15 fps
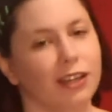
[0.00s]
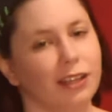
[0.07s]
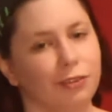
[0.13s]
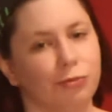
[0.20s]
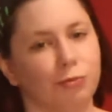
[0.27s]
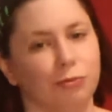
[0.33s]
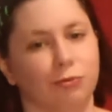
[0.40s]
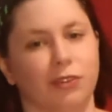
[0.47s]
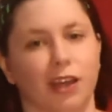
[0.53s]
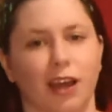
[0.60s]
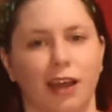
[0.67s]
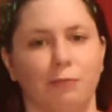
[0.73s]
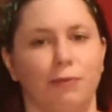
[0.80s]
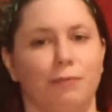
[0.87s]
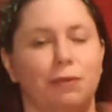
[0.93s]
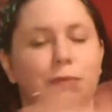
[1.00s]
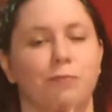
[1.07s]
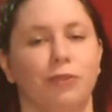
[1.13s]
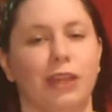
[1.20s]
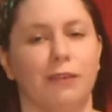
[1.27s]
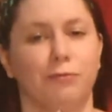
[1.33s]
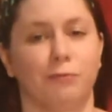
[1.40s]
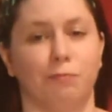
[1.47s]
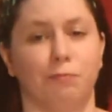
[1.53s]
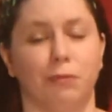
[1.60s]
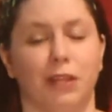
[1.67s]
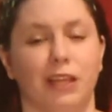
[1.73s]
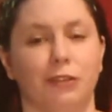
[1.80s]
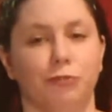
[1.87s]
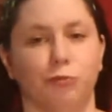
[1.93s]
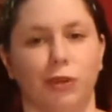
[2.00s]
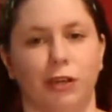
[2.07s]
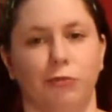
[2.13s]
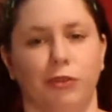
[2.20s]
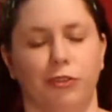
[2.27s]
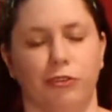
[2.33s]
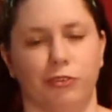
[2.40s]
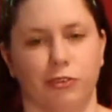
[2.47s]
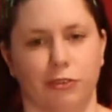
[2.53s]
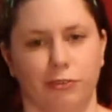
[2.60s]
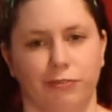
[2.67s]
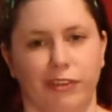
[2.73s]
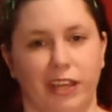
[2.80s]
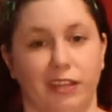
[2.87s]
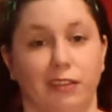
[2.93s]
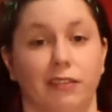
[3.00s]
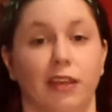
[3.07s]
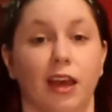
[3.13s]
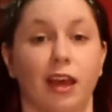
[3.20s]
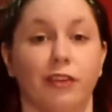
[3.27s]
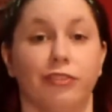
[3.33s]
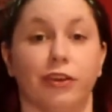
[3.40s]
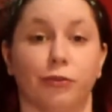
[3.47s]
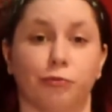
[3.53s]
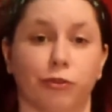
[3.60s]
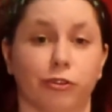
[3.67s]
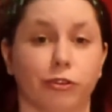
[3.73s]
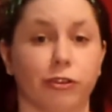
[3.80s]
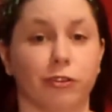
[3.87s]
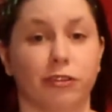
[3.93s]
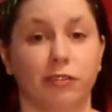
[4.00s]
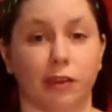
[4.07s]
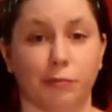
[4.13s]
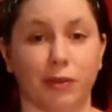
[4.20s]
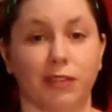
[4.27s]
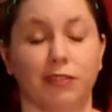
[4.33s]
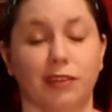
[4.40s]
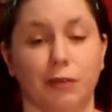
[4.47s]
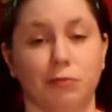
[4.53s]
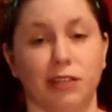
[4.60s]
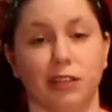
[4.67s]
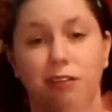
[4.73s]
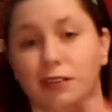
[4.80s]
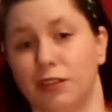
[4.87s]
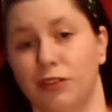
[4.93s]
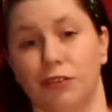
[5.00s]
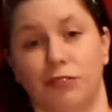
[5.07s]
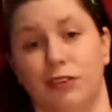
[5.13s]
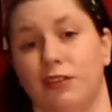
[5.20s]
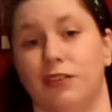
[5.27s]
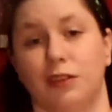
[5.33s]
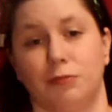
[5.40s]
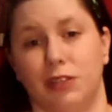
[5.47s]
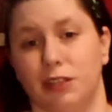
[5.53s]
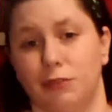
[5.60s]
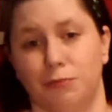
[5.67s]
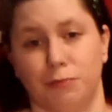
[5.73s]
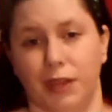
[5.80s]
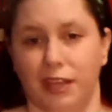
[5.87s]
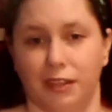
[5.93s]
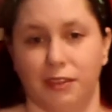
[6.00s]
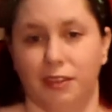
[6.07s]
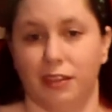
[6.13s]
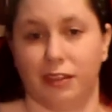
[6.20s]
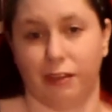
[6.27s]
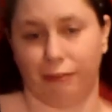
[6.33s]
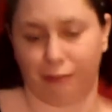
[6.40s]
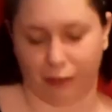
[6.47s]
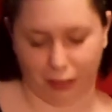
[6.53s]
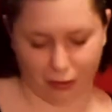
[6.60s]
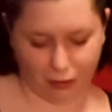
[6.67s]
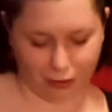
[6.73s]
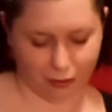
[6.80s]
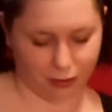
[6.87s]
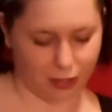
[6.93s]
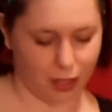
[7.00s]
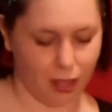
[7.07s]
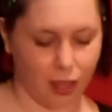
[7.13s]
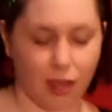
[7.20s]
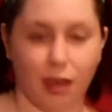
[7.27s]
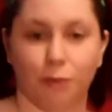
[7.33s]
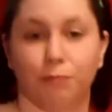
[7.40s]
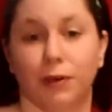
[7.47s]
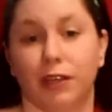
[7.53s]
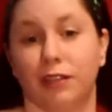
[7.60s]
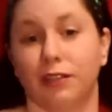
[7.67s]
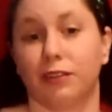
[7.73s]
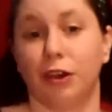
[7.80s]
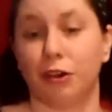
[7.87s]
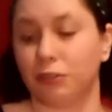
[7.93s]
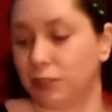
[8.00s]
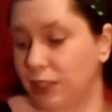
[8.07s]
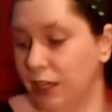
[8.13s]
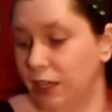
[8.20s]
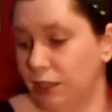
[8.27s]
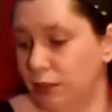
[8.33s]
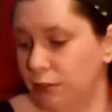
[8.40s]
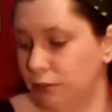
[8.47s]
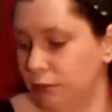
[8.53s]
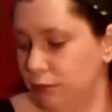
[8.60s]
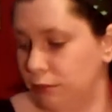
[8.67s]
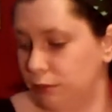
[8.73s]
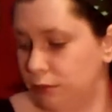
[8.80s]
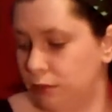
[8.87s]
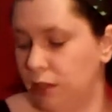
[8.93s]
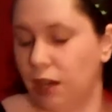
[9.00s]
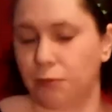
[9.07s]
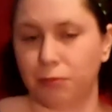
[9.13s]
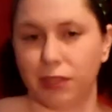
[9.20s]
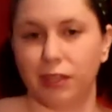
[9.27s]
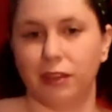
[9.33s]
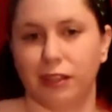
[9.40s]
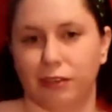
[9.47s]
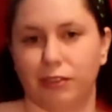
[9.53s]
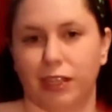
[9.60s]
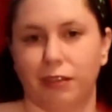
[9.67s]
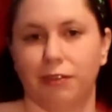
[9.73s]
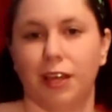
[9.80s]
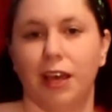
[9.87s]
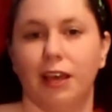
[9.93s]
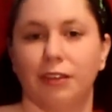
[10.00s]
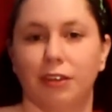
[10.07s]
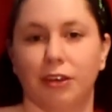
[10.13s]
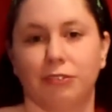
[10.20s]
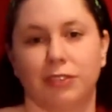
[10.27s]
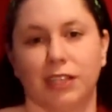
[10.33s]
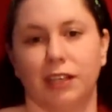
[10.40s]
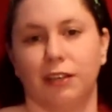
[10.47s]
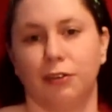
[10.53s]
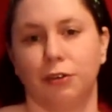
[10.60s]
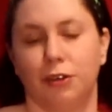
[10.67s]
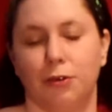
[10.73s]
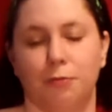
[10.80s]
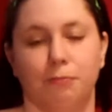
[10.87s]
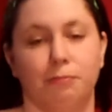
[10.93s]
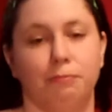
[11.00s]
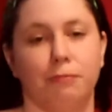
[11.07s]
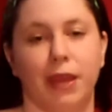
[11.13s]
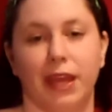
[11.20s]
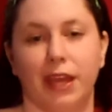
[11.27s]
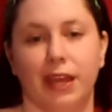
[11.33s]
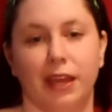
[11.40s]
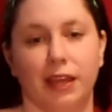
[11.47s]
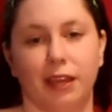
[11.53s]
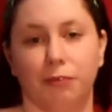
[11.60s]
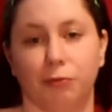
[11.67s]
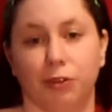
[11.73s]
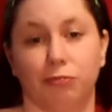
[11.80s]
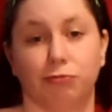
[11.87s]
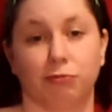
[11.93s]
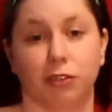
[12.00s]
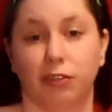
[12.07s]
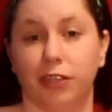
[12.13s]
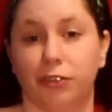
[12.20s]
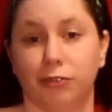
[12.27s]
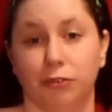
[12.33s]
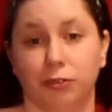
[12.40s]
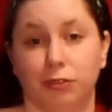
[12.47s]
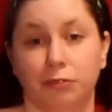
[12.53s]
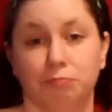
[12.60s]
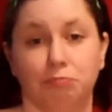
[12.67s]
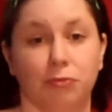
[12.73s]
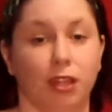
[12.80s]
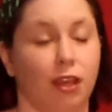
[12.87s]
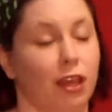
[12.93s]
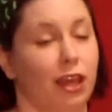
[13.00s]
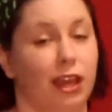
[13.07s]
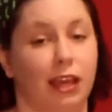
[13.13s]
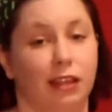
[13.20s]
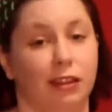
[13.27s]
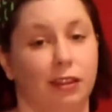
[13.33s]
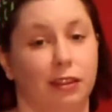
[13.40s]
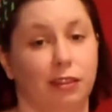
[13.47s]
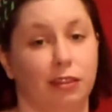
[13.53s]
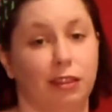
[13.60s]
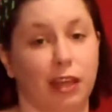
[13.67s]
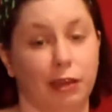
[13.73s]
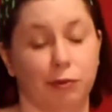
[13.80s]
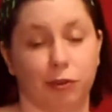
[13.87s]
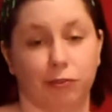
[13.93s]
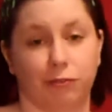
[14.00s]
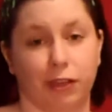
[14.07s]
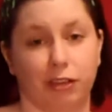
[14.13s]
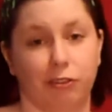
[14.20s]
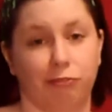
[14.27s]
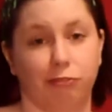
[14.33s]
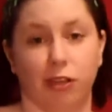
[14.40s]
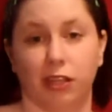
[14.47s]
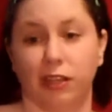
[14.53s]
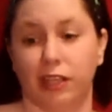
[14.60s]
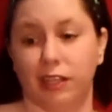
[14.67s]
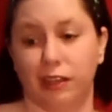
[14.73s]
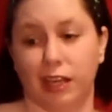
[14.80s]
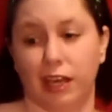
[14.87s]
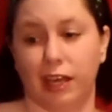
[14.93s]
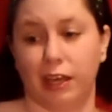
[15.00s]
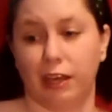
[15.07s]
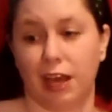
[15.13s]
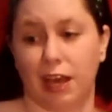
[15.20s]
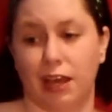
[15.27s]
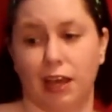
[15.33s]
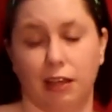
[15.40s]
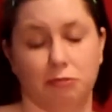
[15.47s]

as type of people that blend well with horror fans. There were some exceptions, and those exceptions made the difference. But the hotel, I'm getting there, Dave. The hotel was really cool, and they were very friendly. They